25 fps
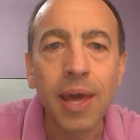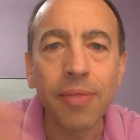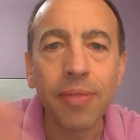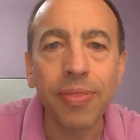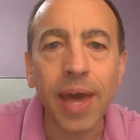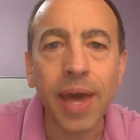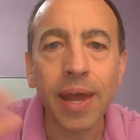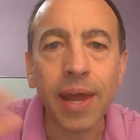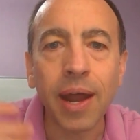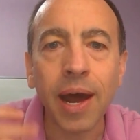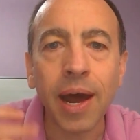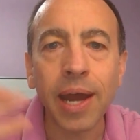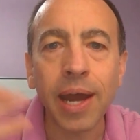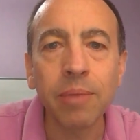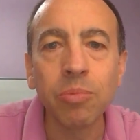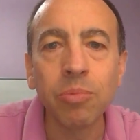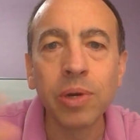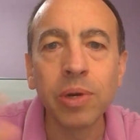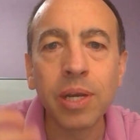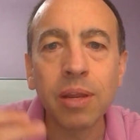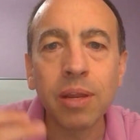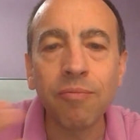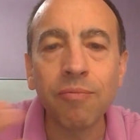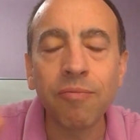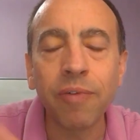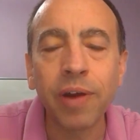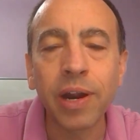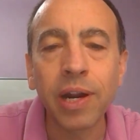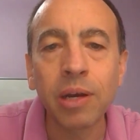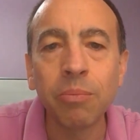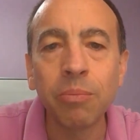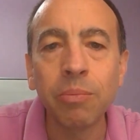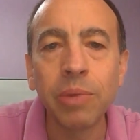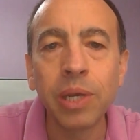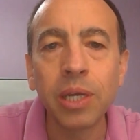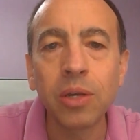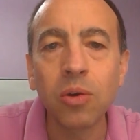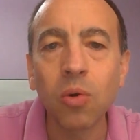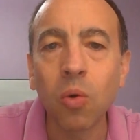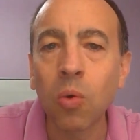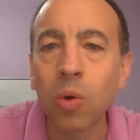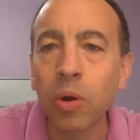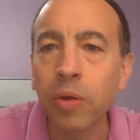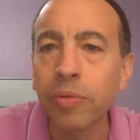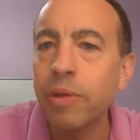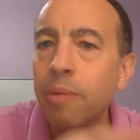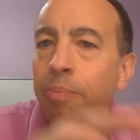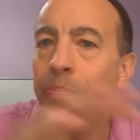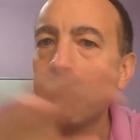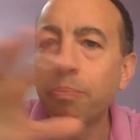that hybrid environment or
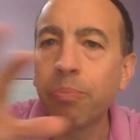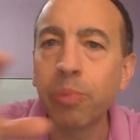the